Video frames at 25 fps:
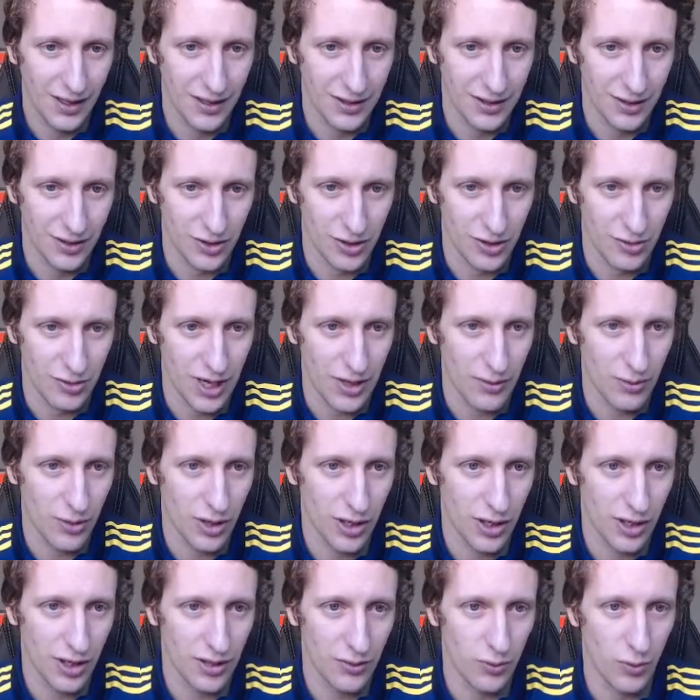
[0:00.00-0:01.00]
to strike
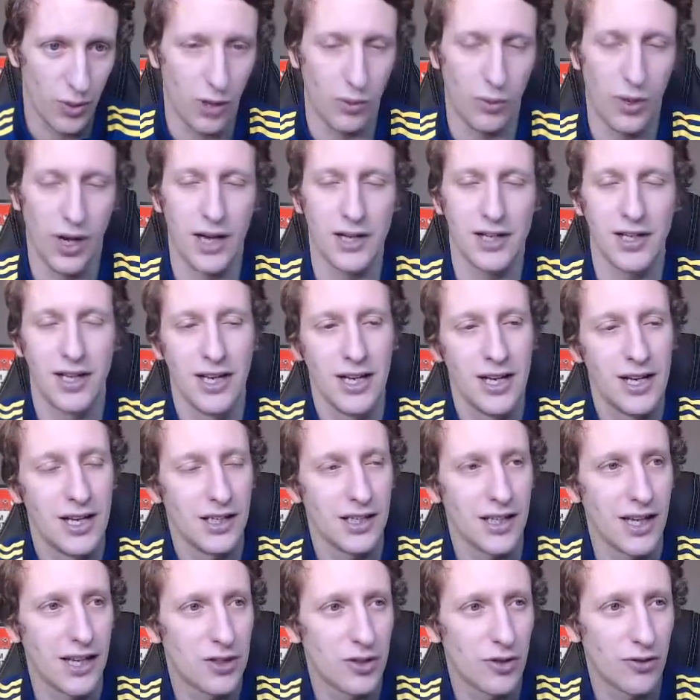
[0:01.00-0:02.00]
one well wide.
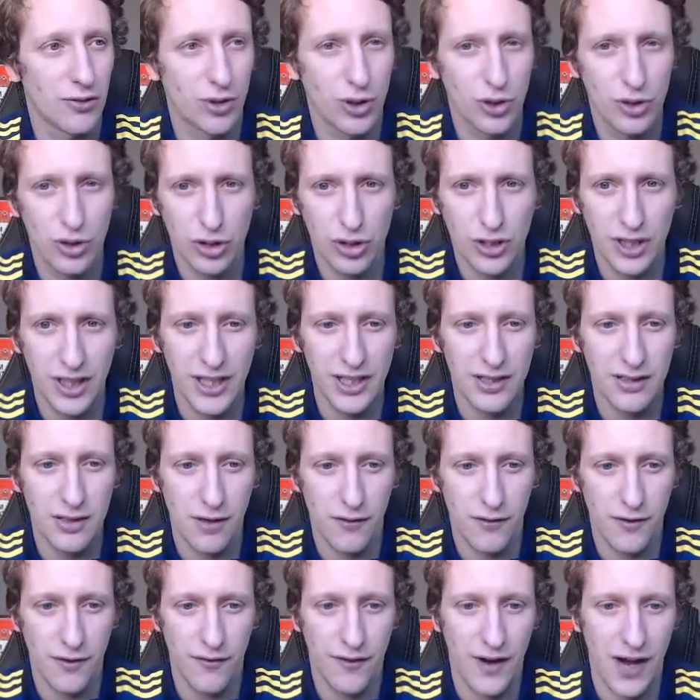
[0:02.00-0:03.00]
Yeah, so if we can just ease off
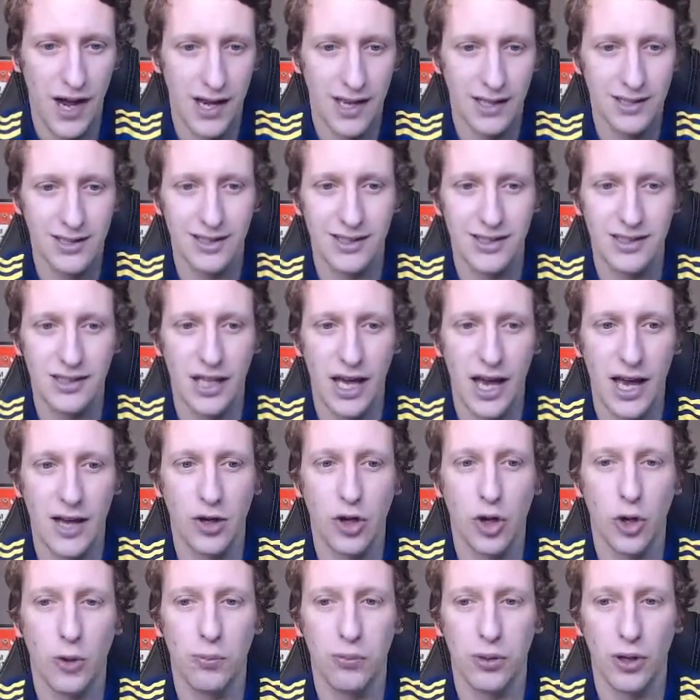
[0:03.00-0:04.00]
the finances, get a
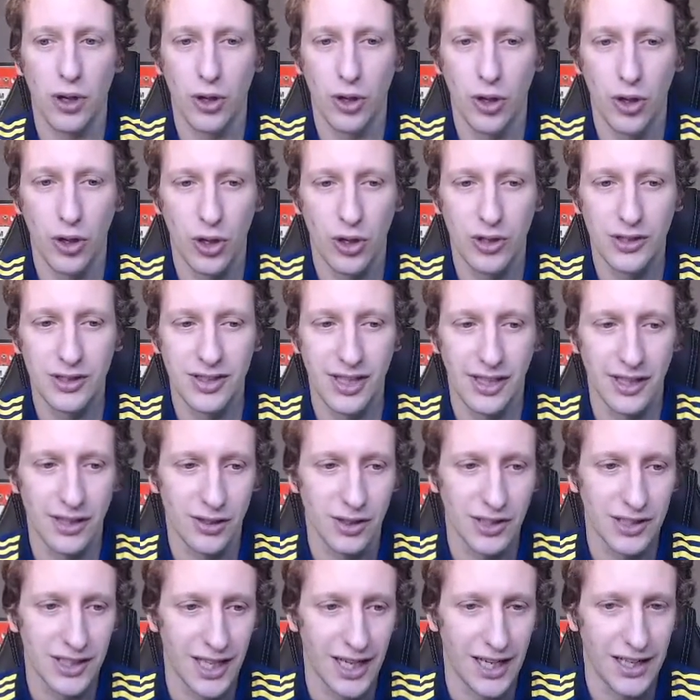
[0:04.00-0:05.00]
couple of loan
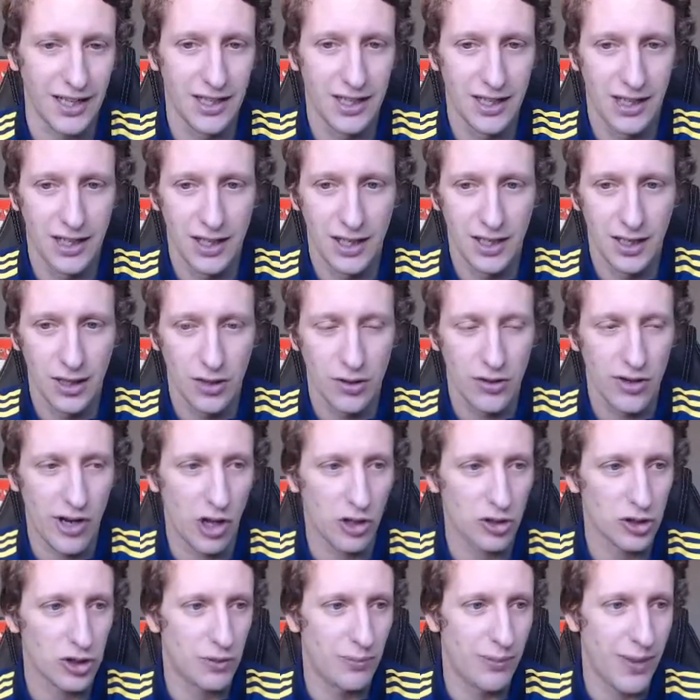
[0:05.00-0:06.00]
deals in, not
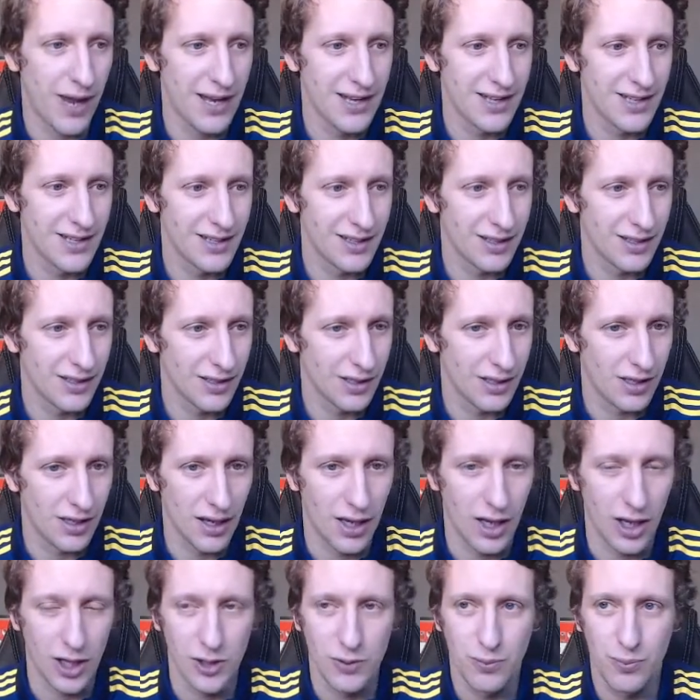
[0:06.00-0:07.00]
spend
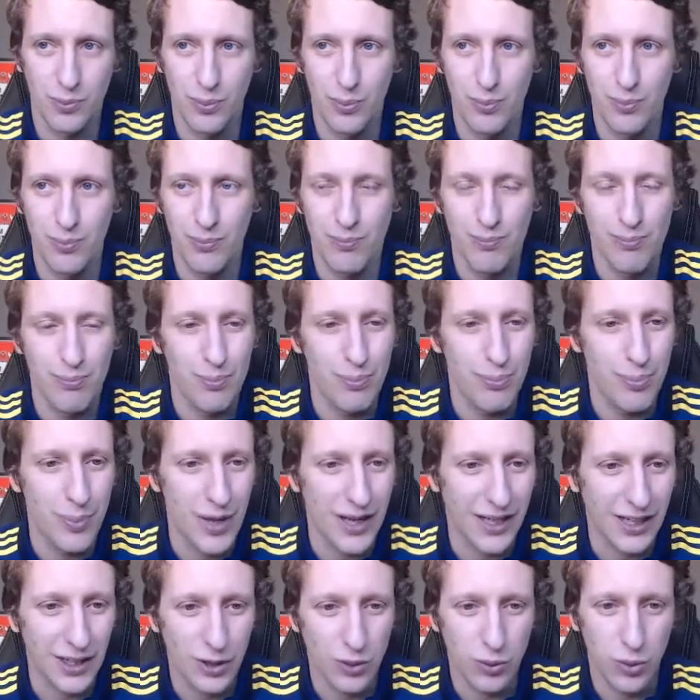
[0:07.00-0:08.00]
as
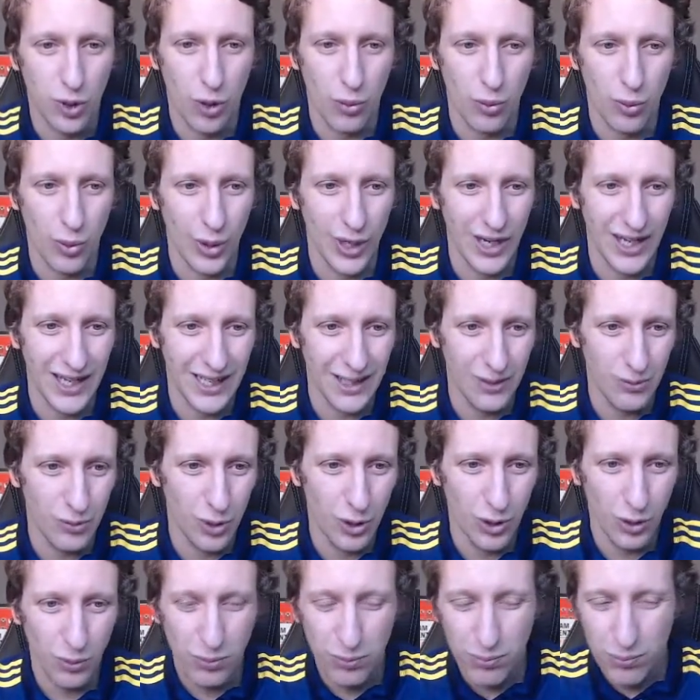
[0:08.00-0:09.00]
big as what we
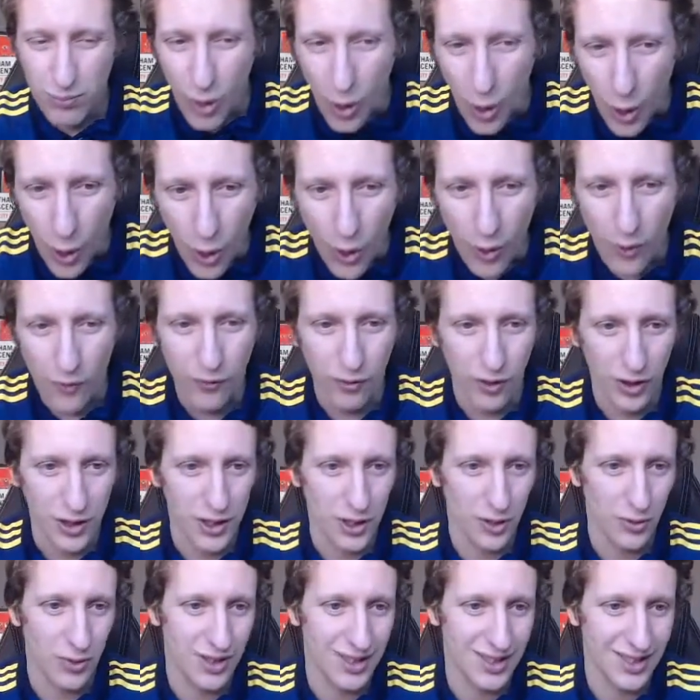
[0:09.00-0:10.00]
will hopefully
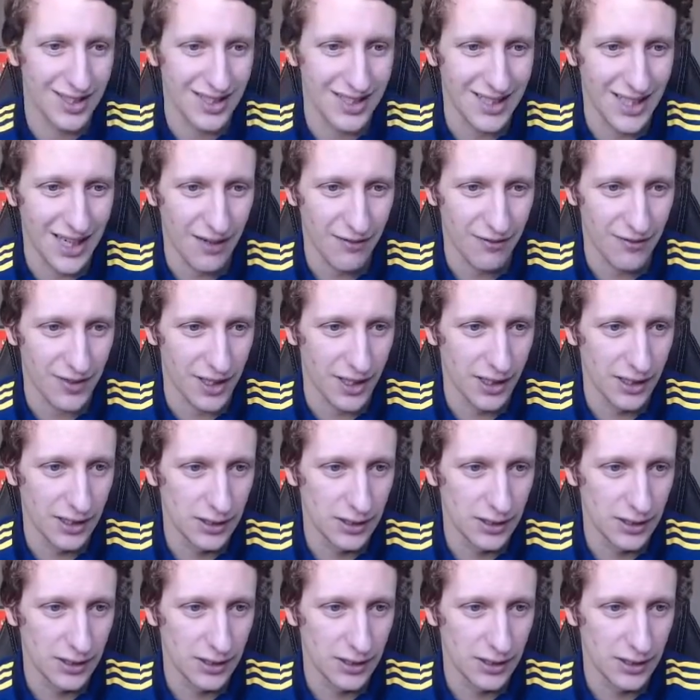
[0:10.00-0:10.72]
do the season after.